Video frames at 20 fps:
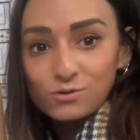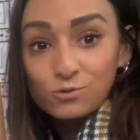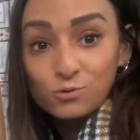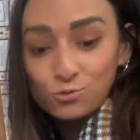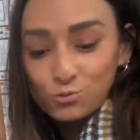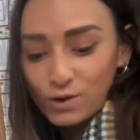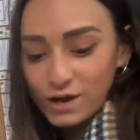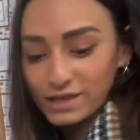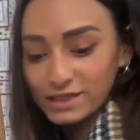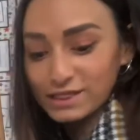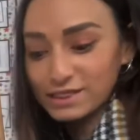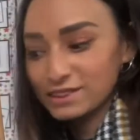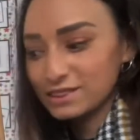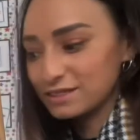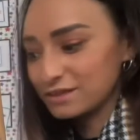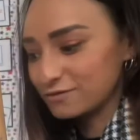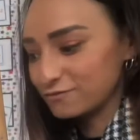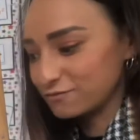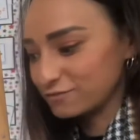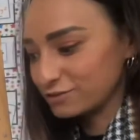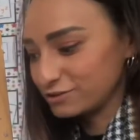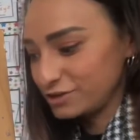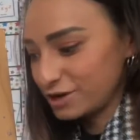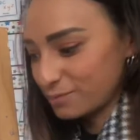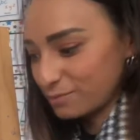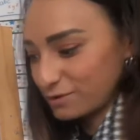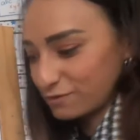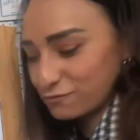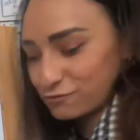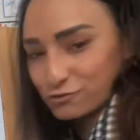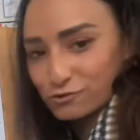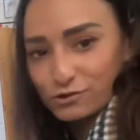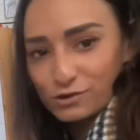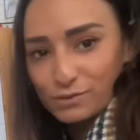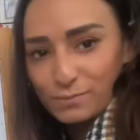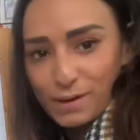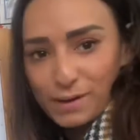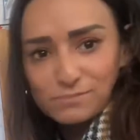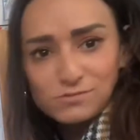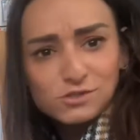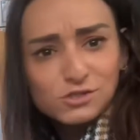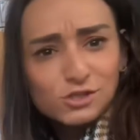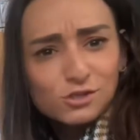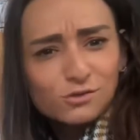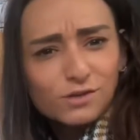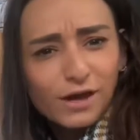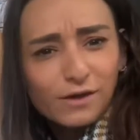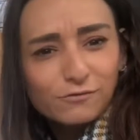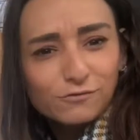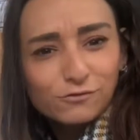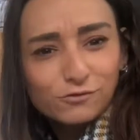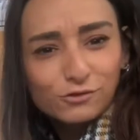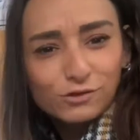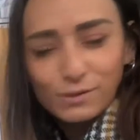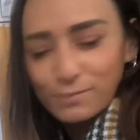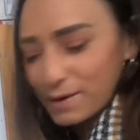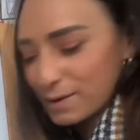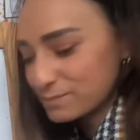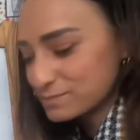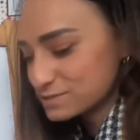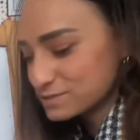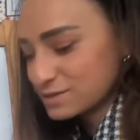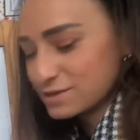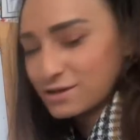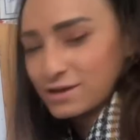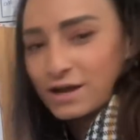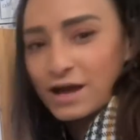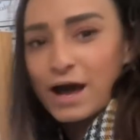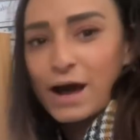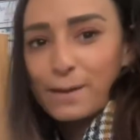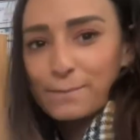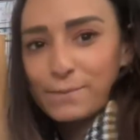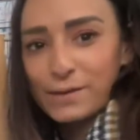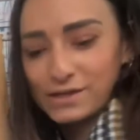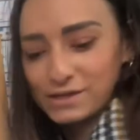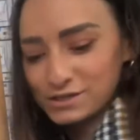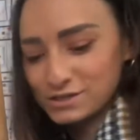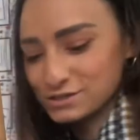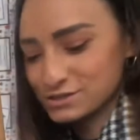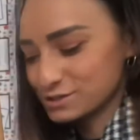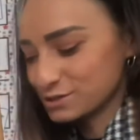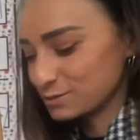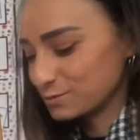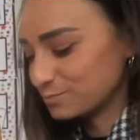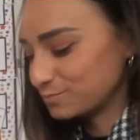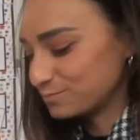Oh, I love yummy fruit kebabs. Do you like fruit kebabs? I bet you do.